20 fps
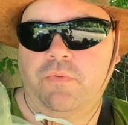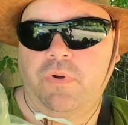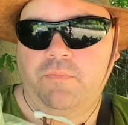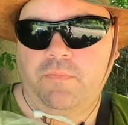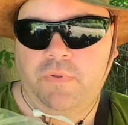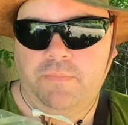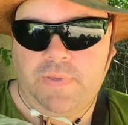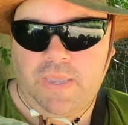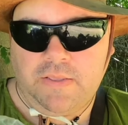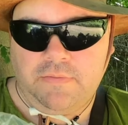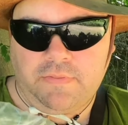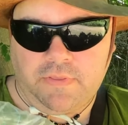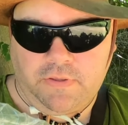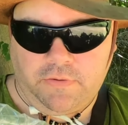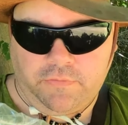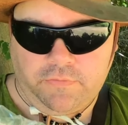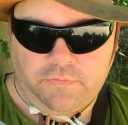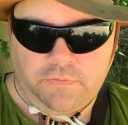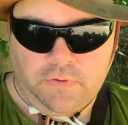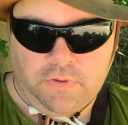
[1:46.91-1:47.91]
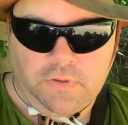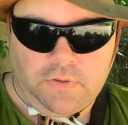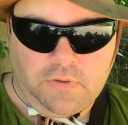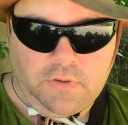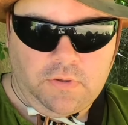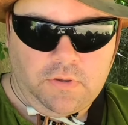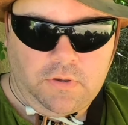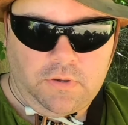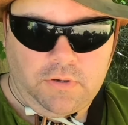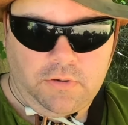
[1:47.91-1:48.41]
when we made this.
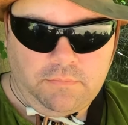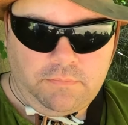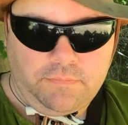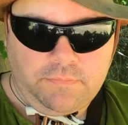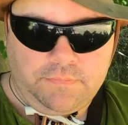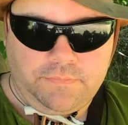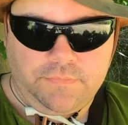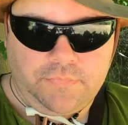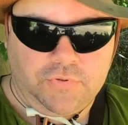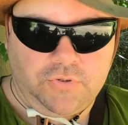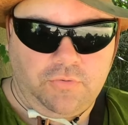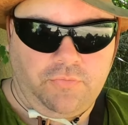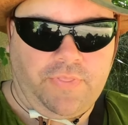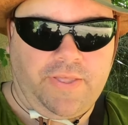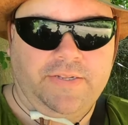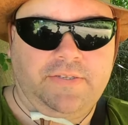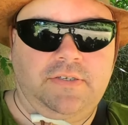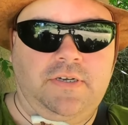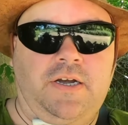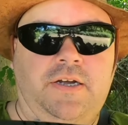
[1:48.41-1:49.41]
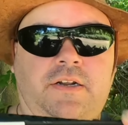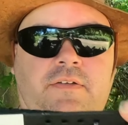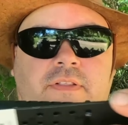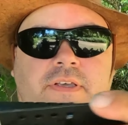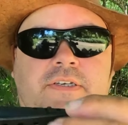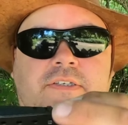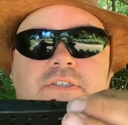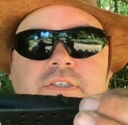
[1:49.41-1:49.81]
So that's kind of like